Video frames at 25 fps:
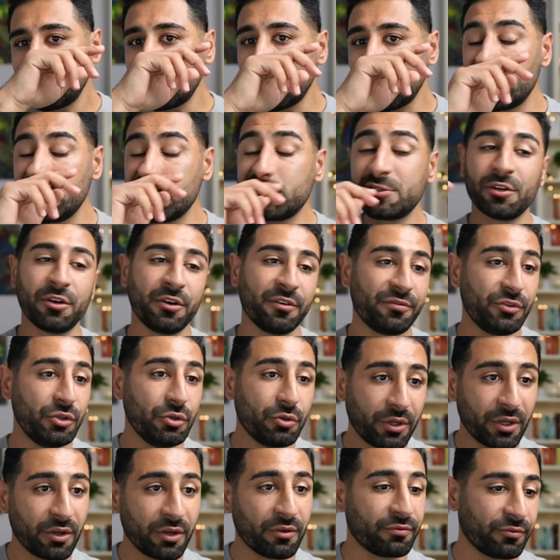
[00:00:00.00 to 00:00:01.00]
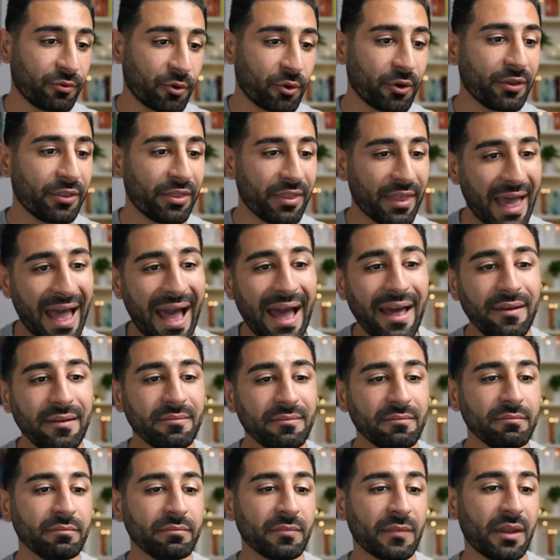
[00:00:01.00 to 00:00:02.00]
And so if you can afford
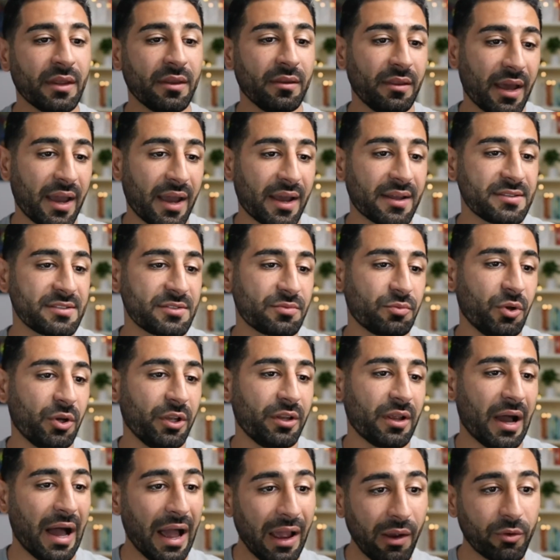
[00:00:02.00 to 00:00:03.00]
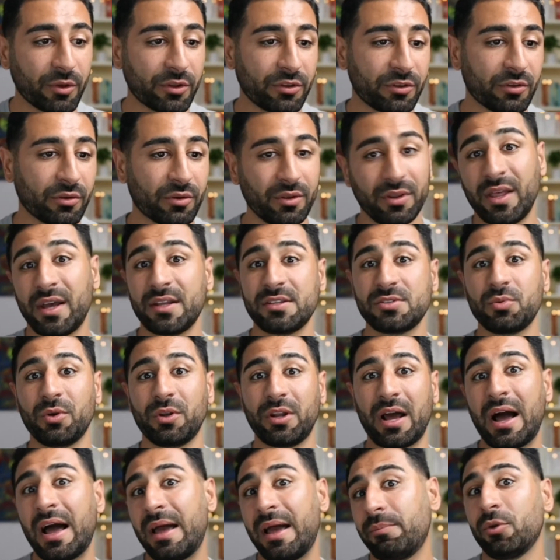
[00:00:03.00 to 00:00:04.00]
that, that's what I would do. And that's
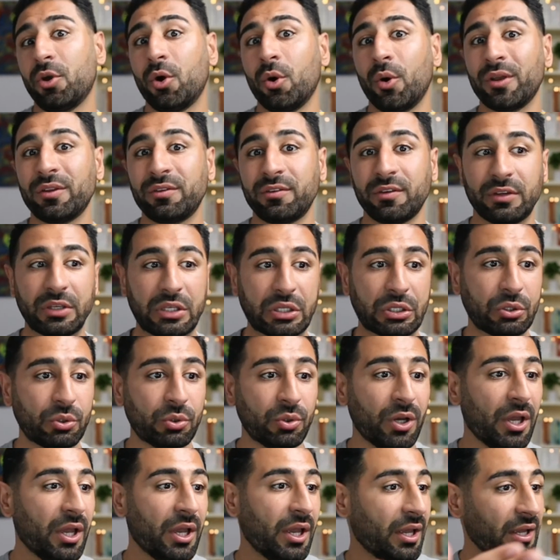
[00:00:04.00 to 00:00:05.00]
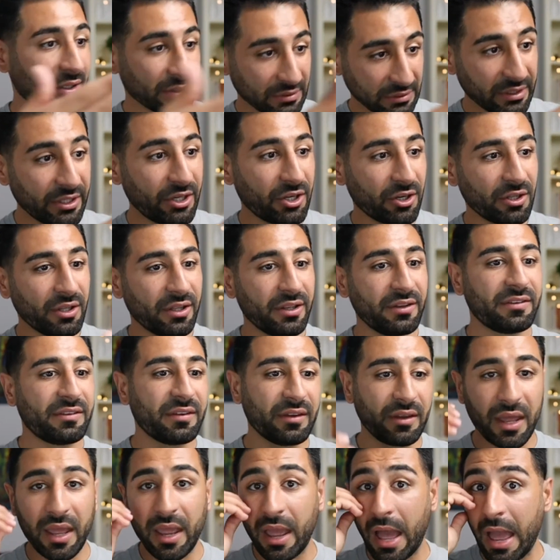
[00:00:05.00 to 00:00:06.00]
what I'm going to do literally
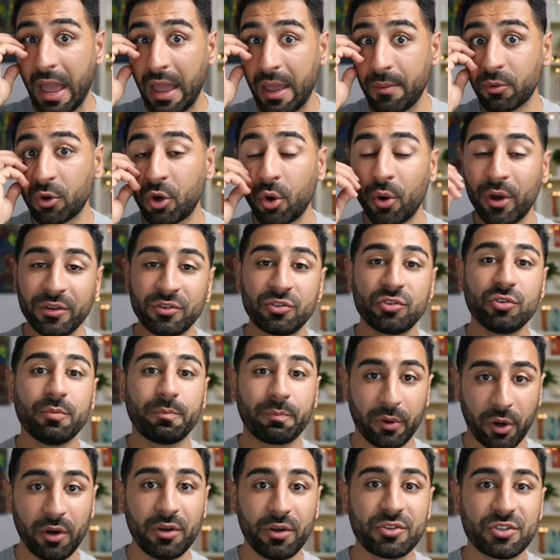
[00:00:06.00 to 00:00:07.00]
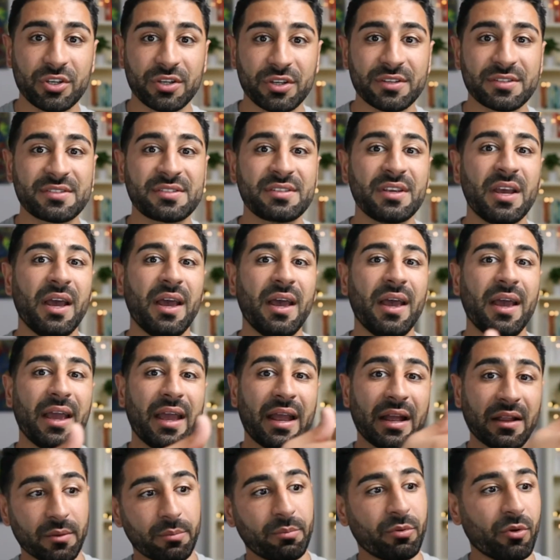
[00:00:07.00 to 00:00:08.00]
today. I am going to purchase
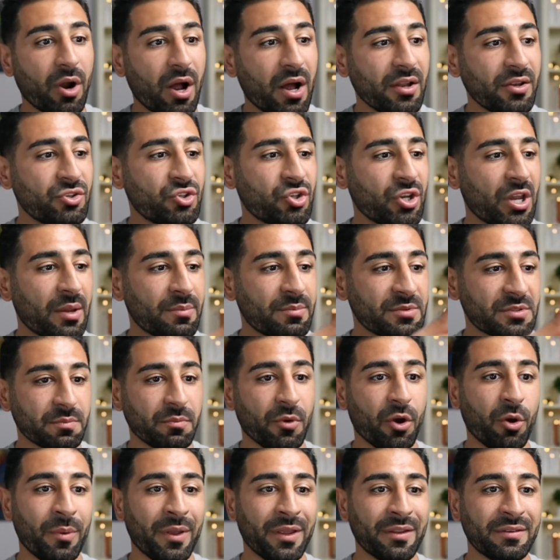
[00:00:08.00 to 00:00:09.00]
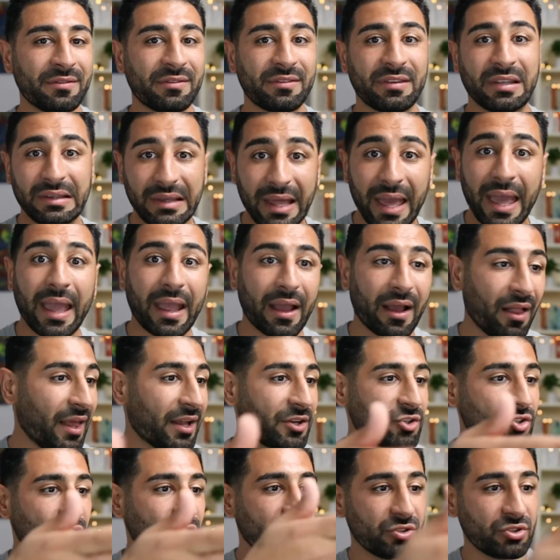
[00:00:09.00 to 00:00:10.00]
a LeBron James moment today. I'll
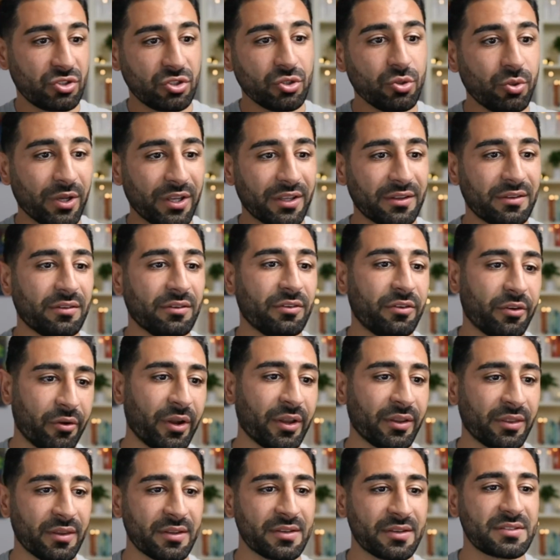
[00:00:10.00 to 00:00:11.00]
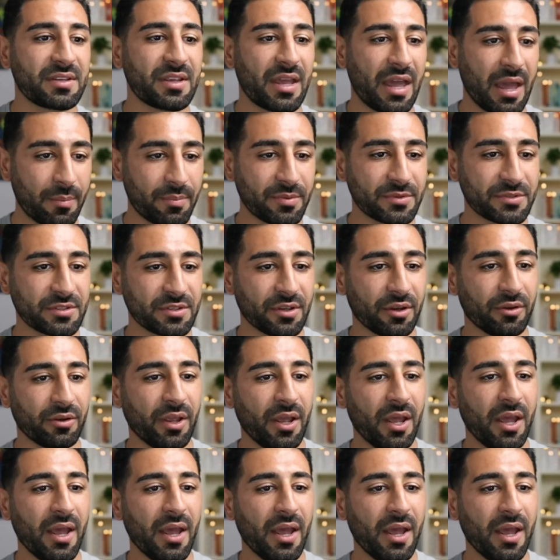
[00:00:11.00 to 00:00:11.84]
actually do it during this episode.